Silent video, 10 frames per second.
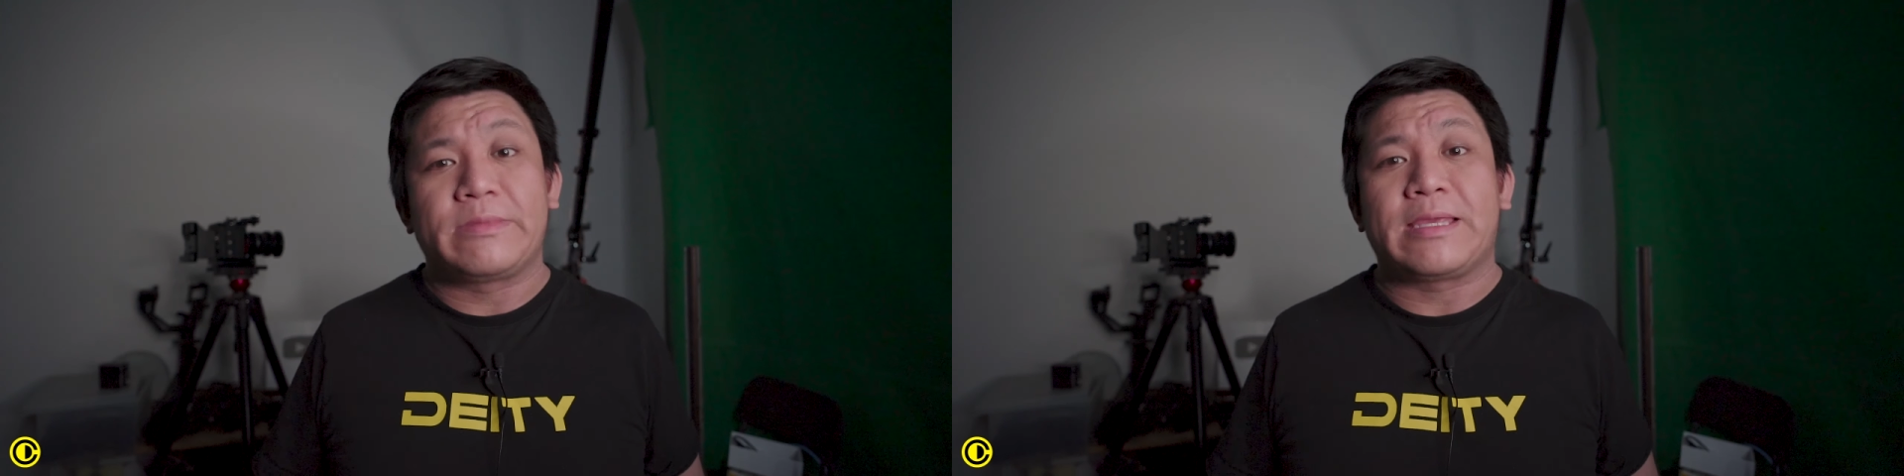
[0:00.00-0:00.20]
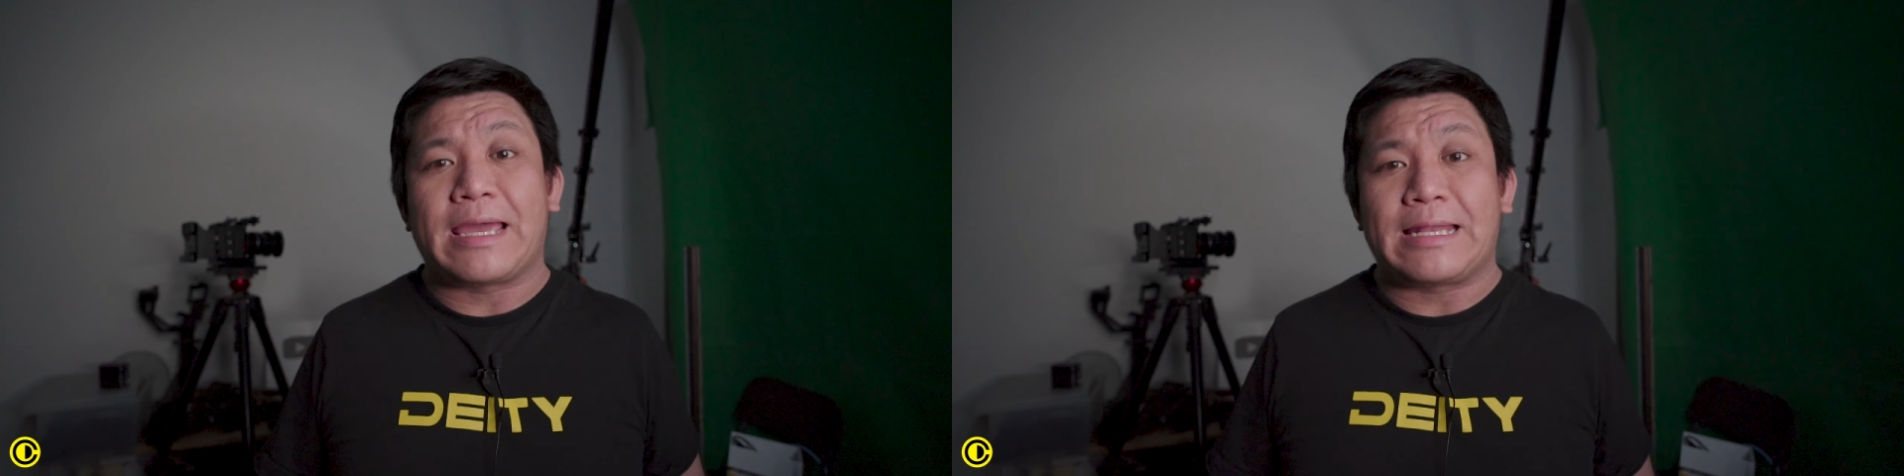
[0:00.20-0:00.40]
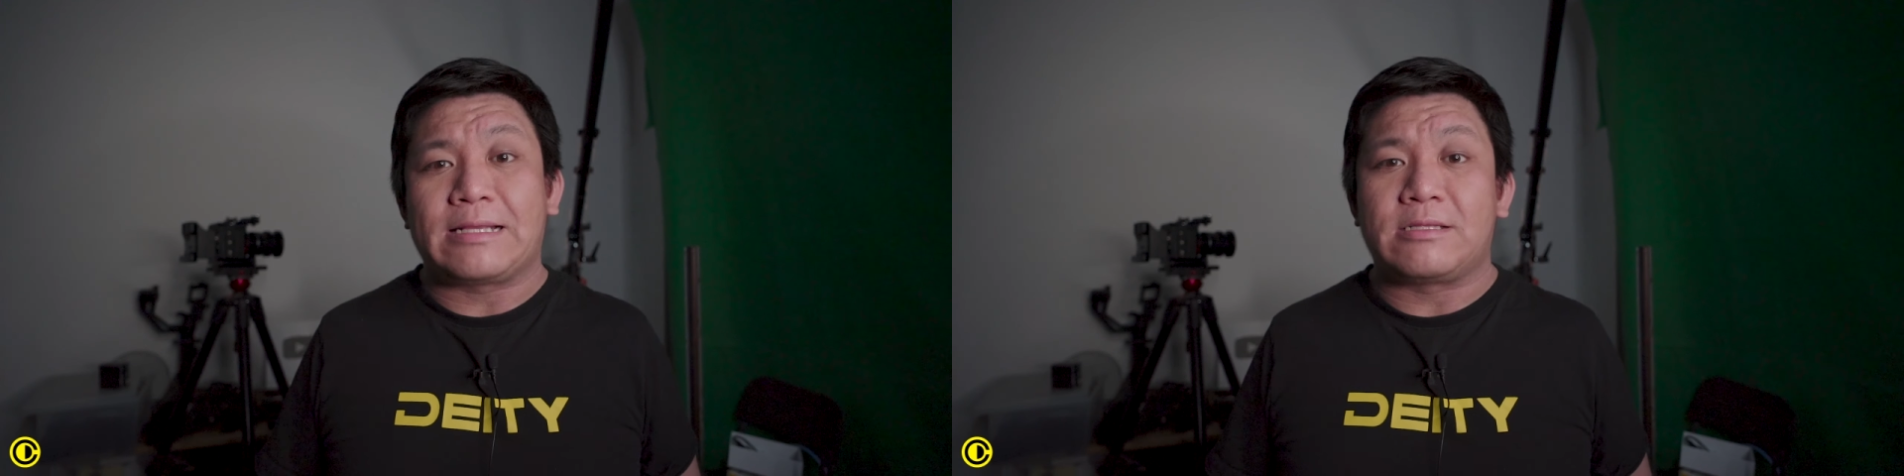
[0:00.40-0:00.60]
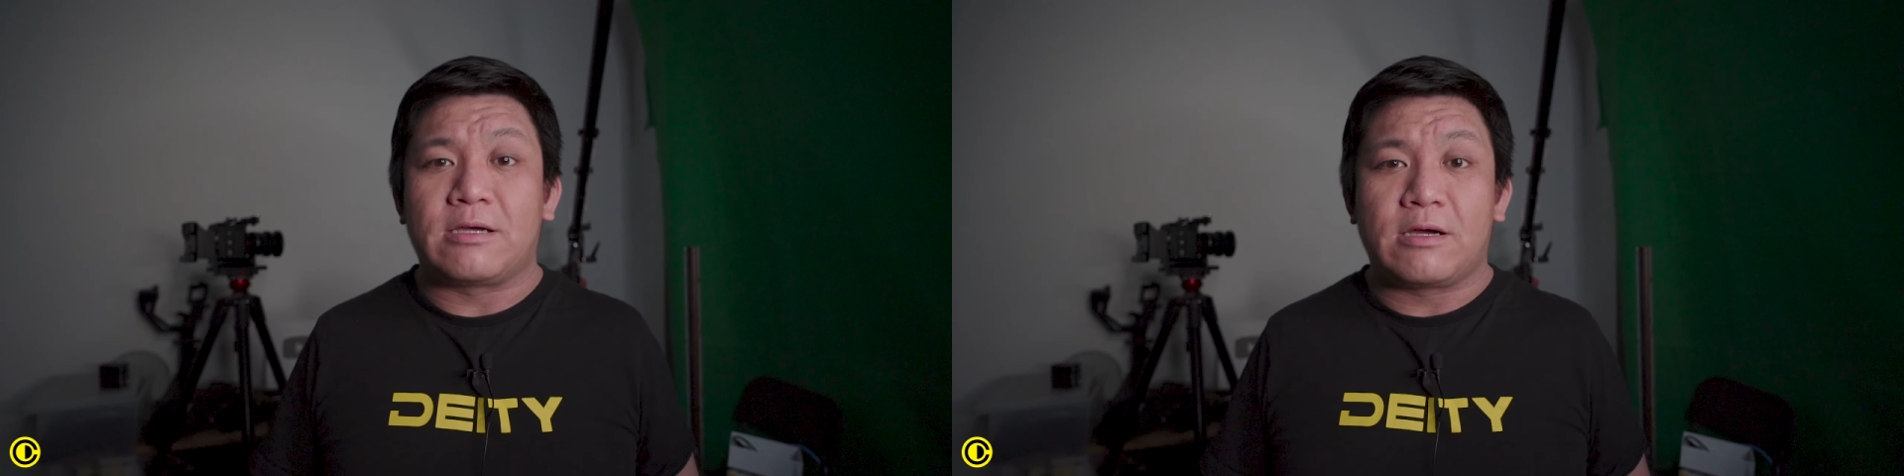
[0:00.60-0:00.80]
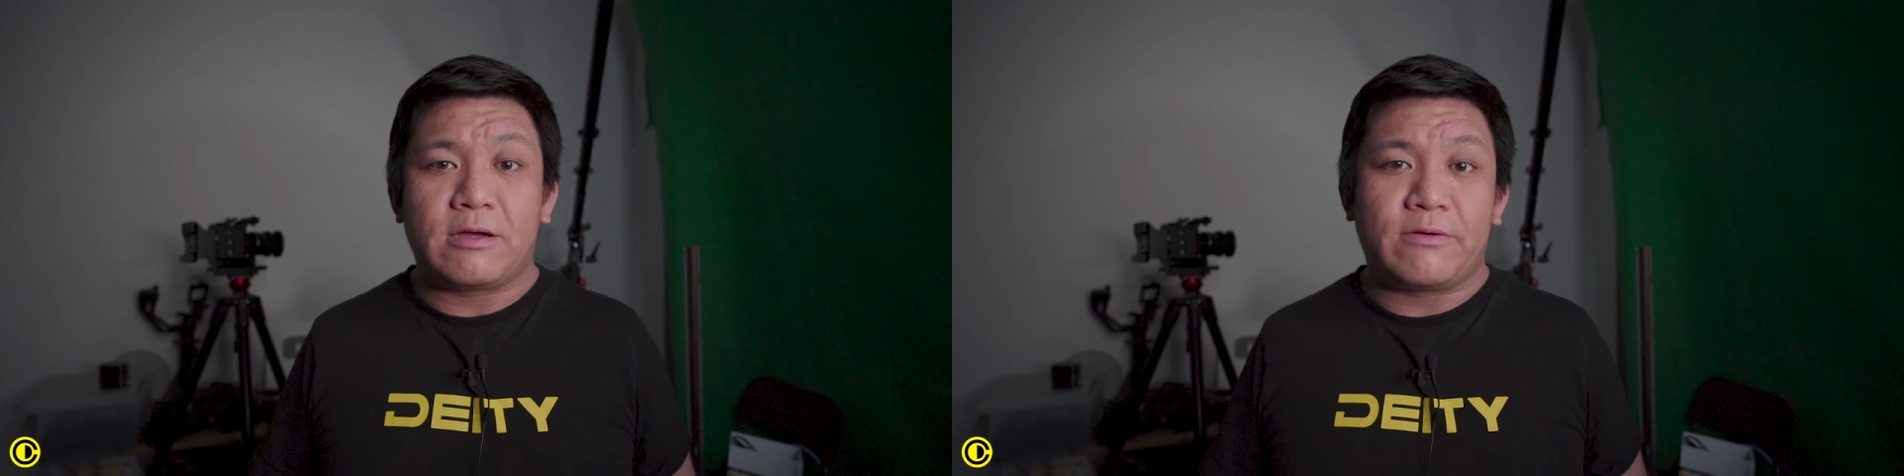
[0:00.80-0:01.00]
getting
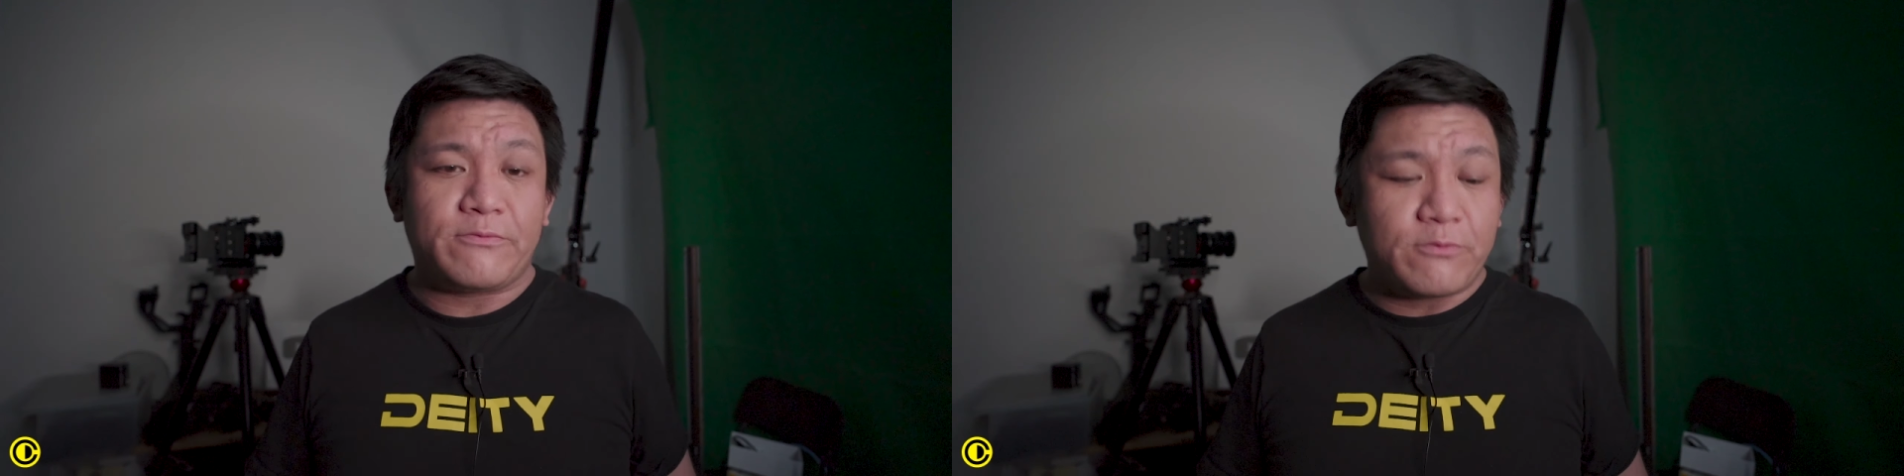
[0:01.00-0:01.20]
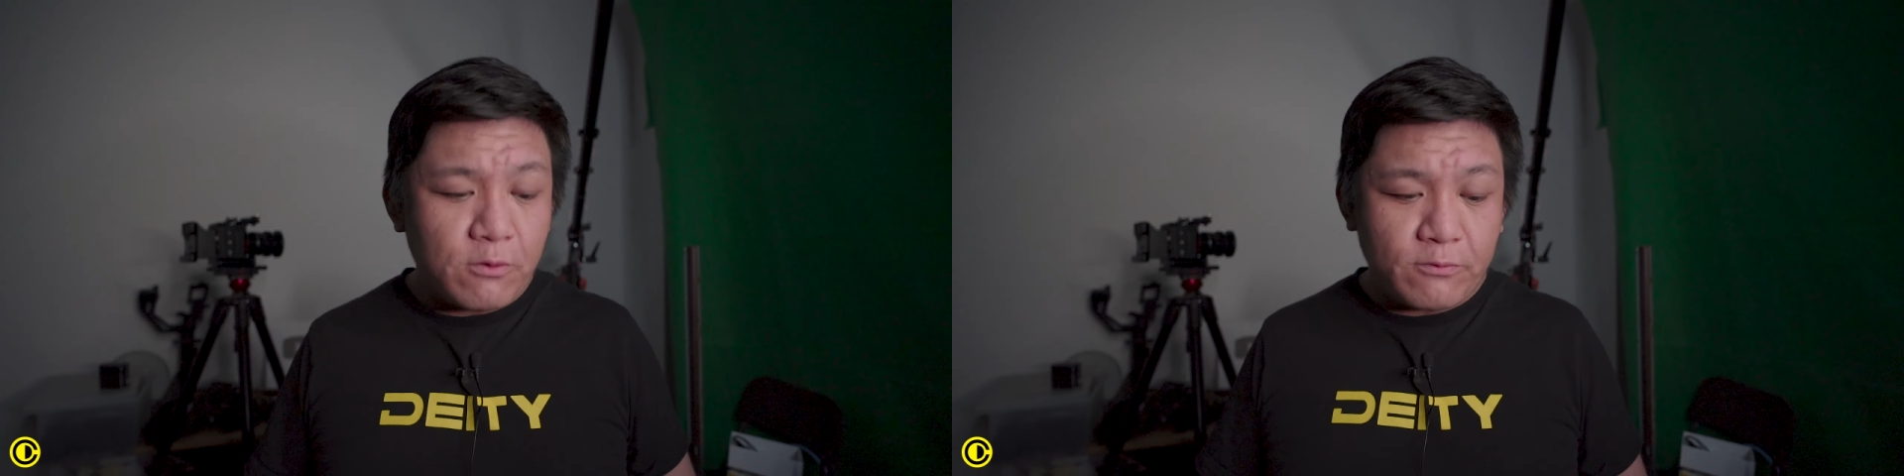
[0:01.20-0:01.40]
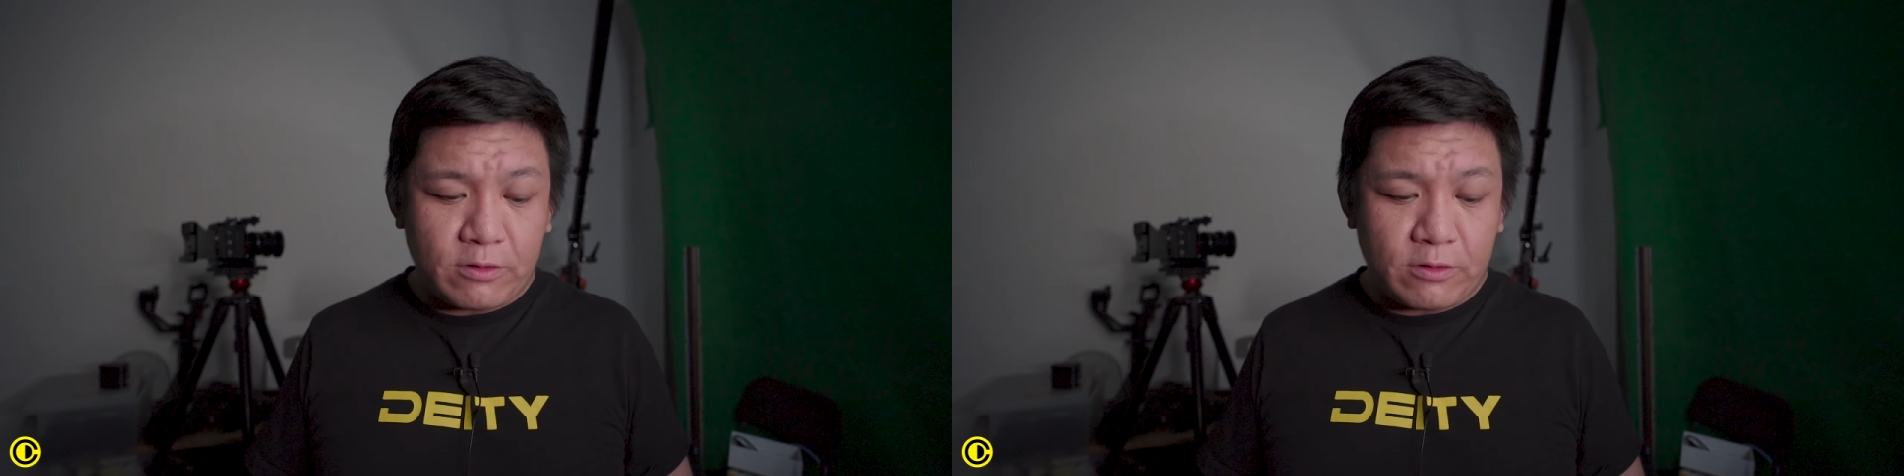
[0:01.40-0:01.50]
the full